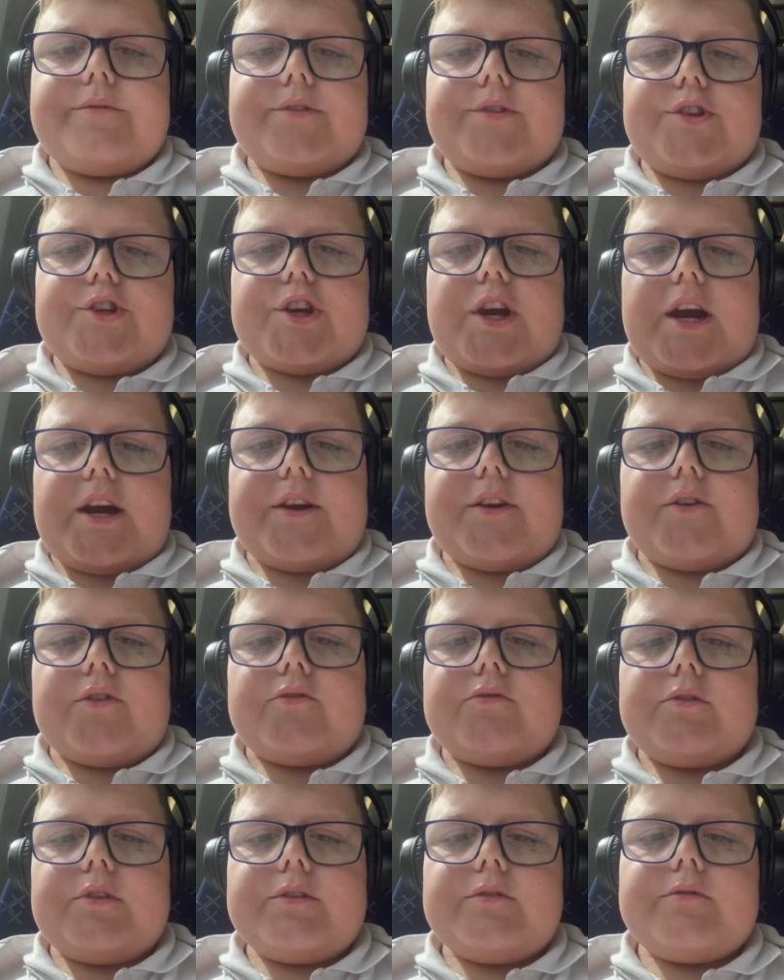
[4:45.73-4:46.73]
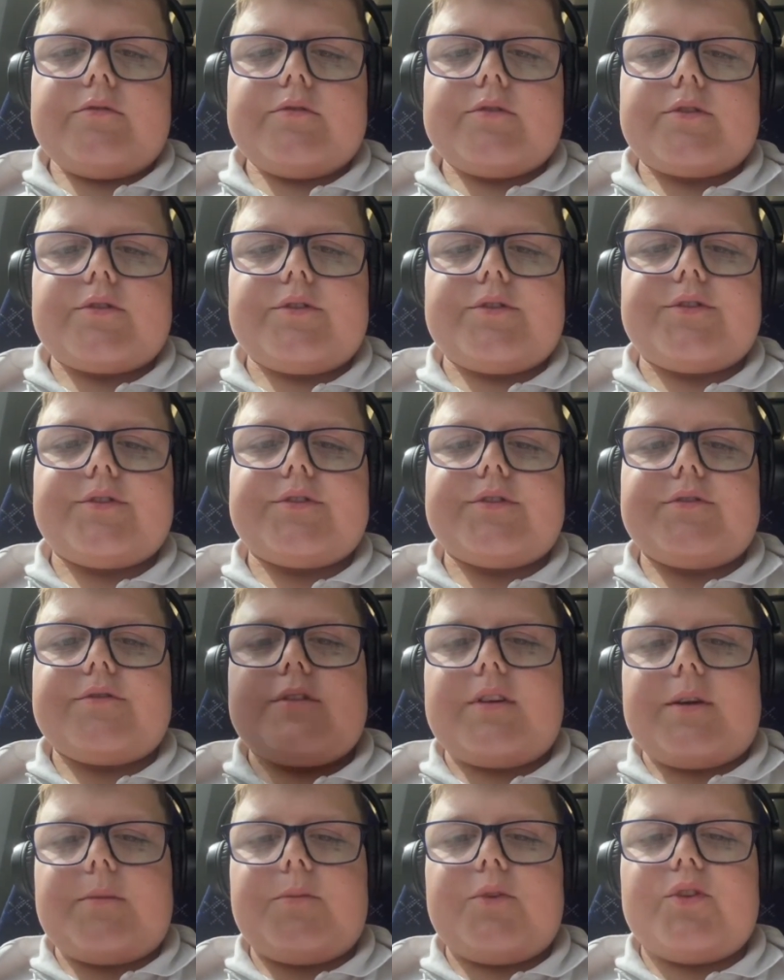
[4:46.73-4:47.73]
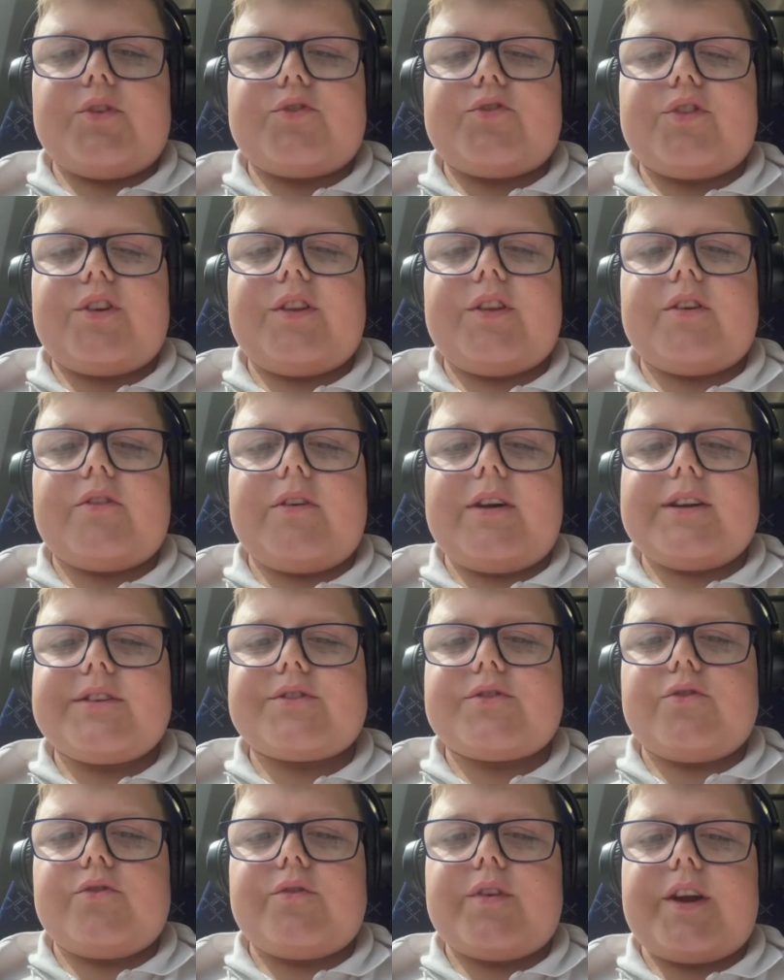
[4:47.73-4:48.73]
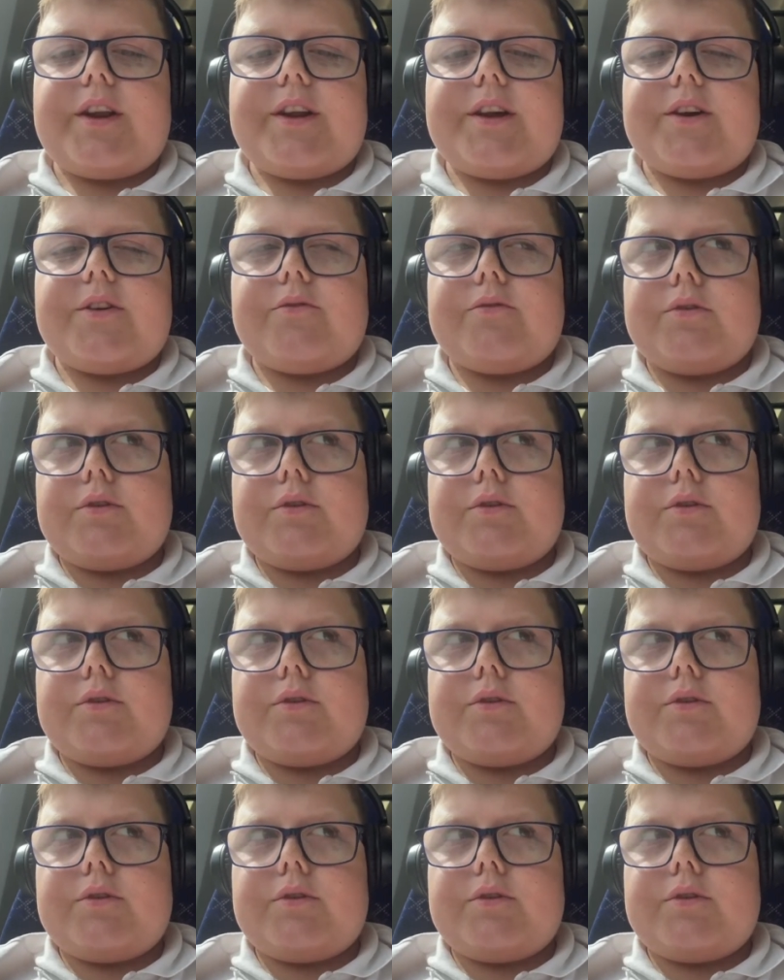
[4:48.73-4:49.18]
channel, because I'm on a train to Glasgow right now.